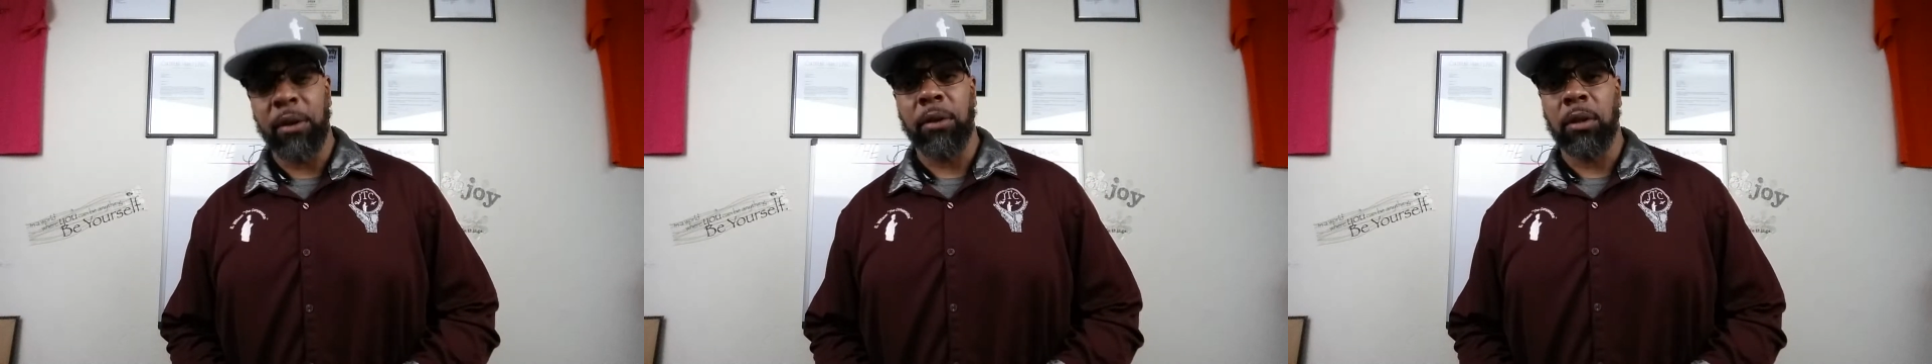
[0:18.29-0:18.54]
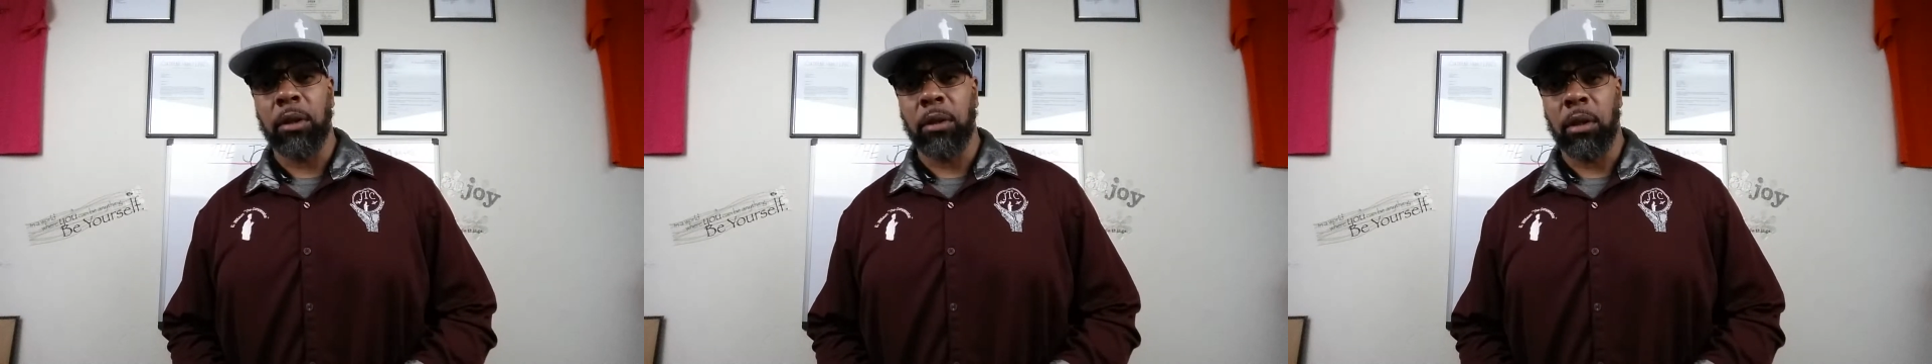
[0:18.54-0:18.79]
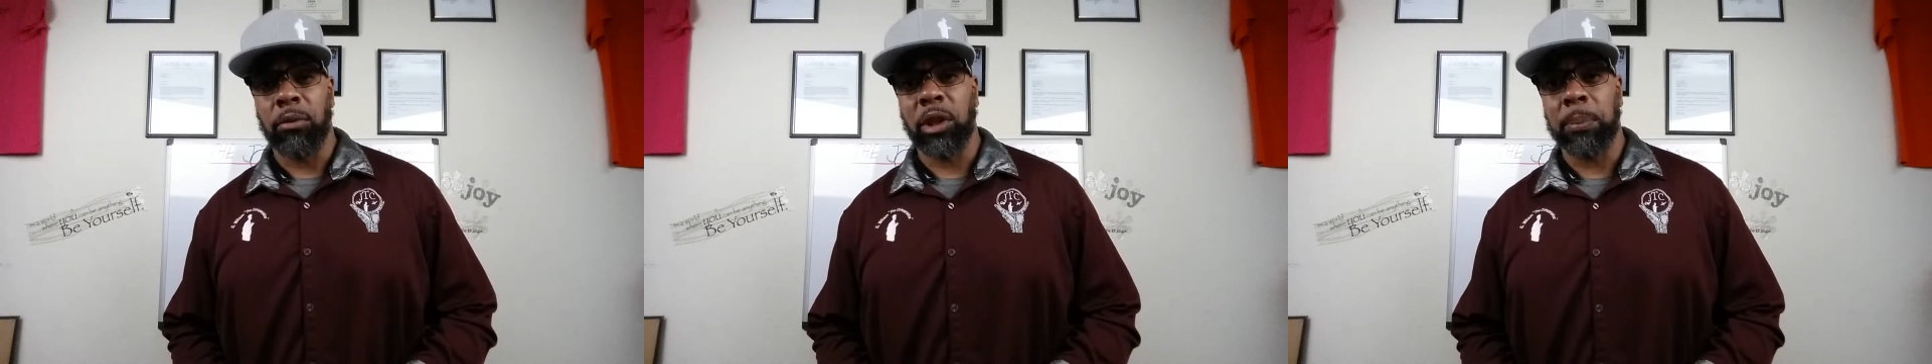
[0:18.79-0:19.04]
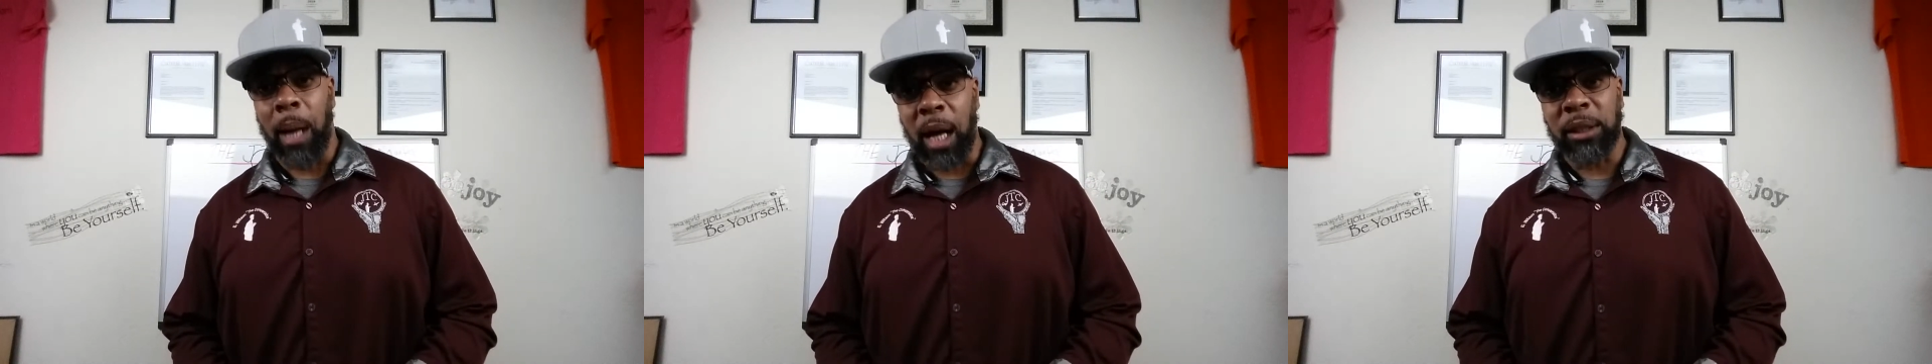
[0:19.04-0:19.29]
hearing uh,
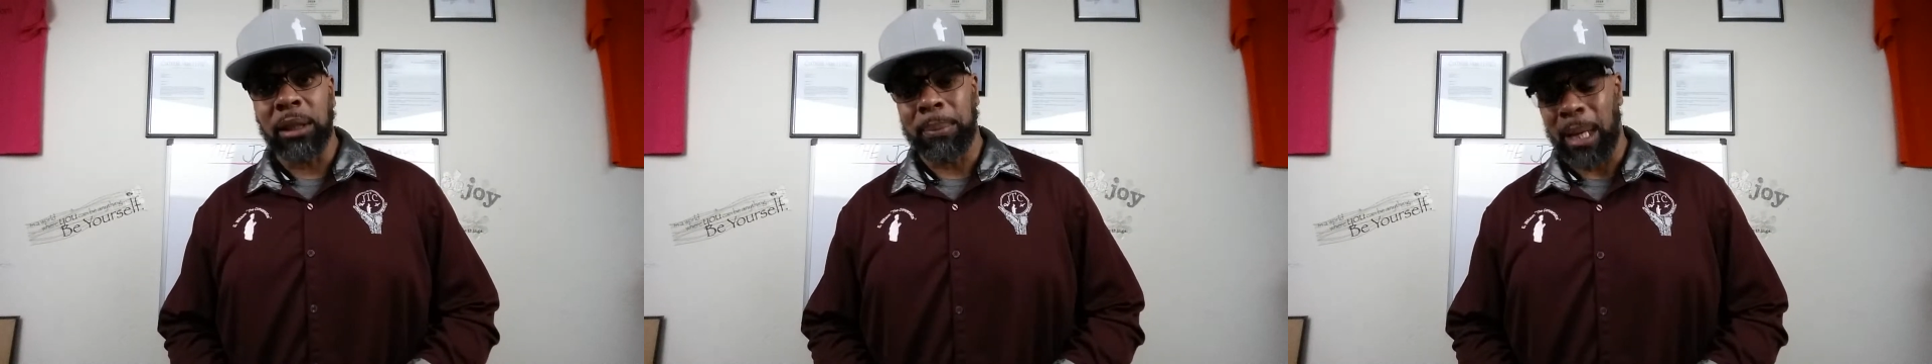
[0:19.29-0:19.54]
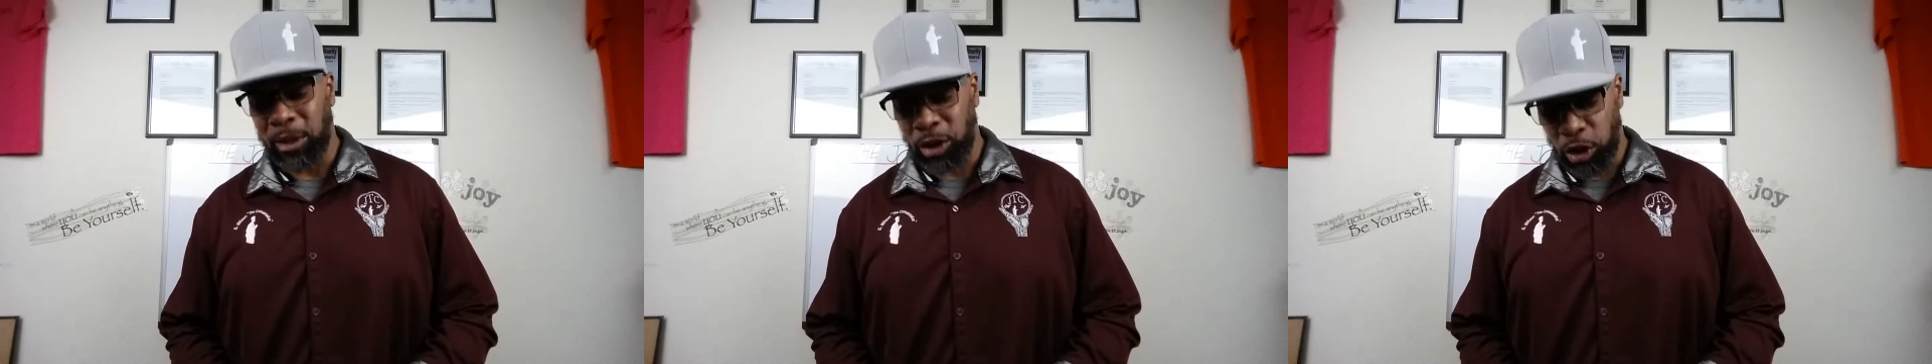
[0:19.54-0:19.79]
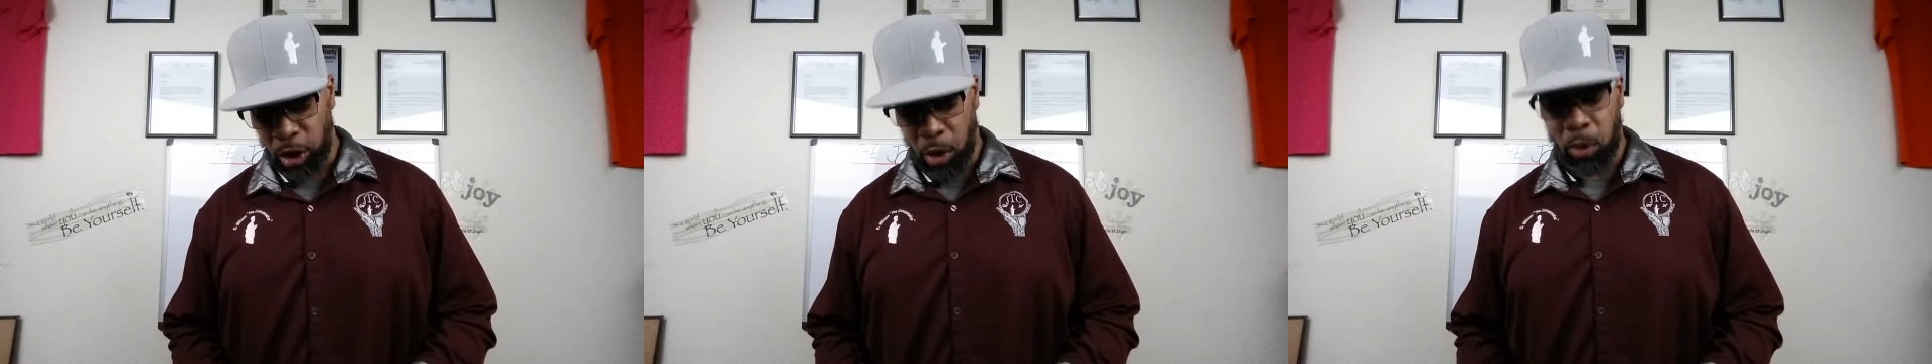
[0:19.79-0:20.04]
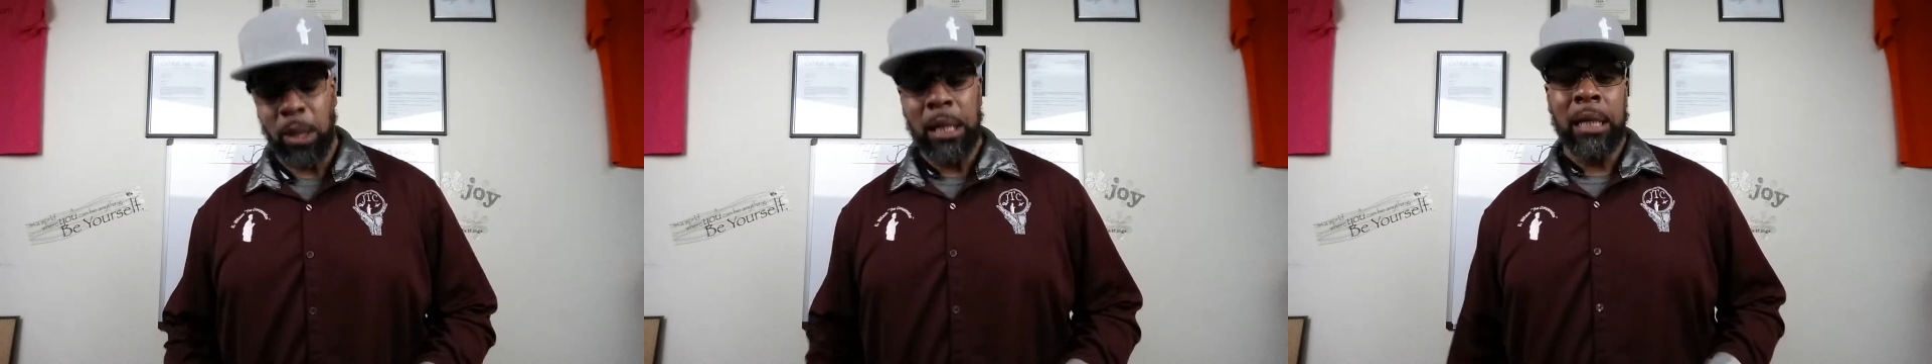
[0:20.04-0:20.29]
responses about the
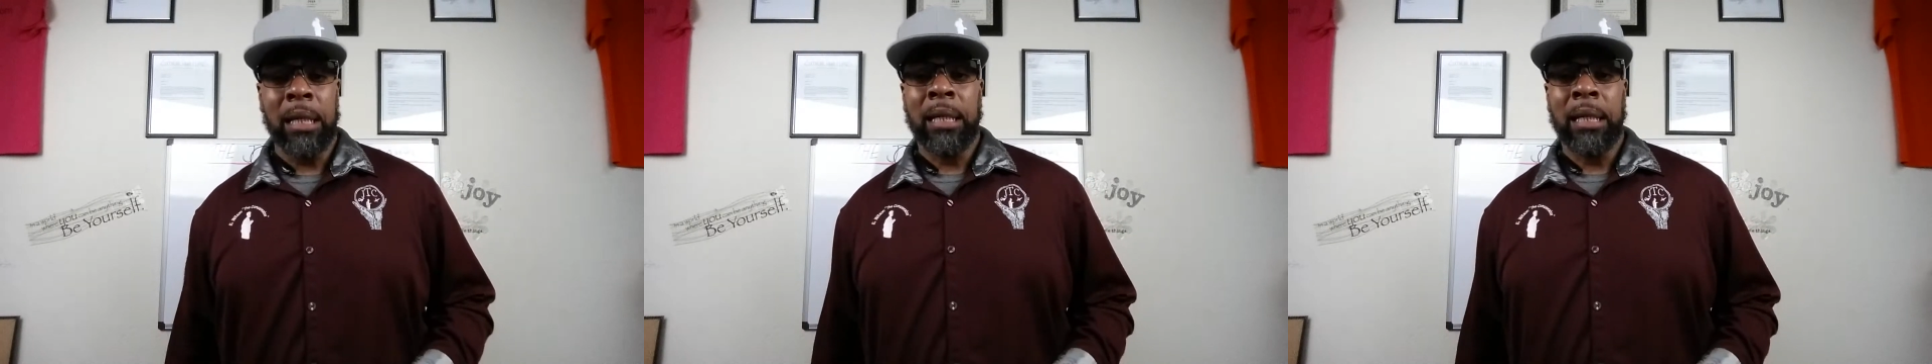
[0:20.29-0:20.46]
show.